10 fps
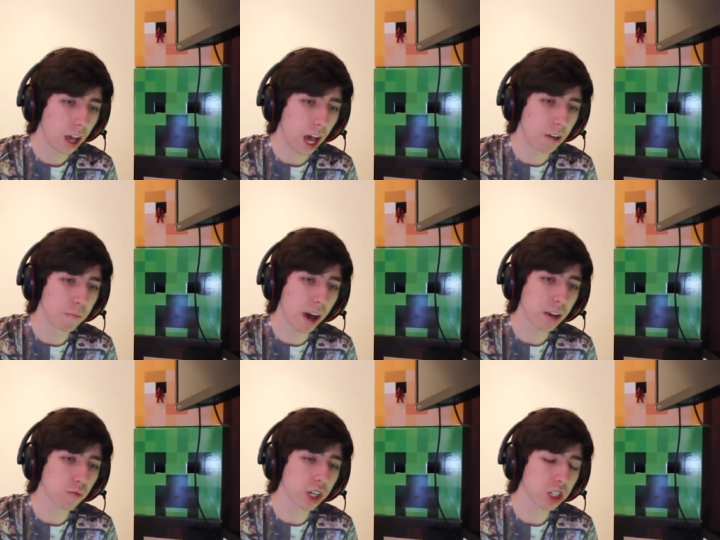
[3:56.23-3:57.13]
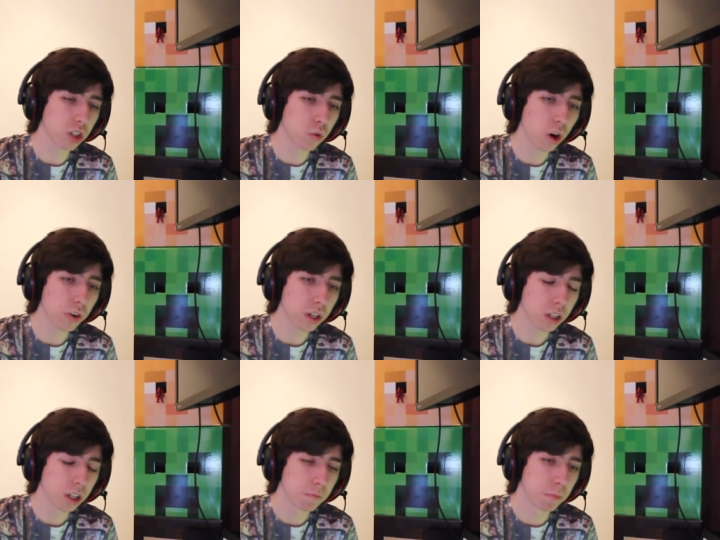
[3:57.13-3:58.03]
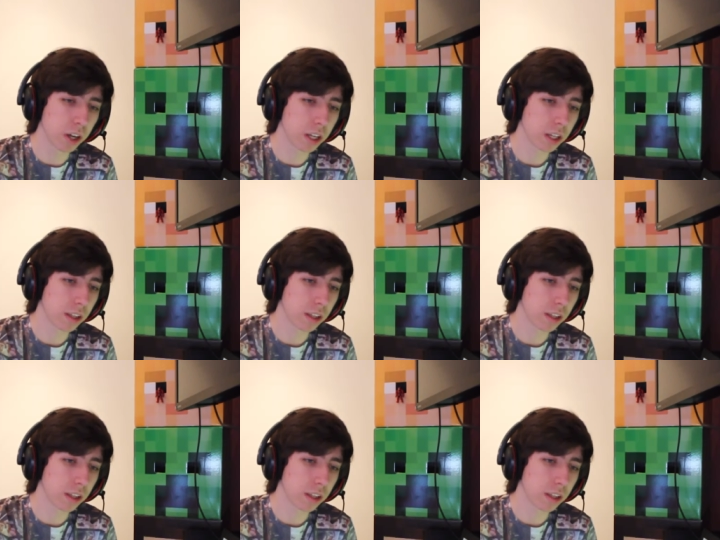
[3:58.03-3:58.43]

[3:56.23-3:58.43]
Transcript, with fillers: I might reach the quota, but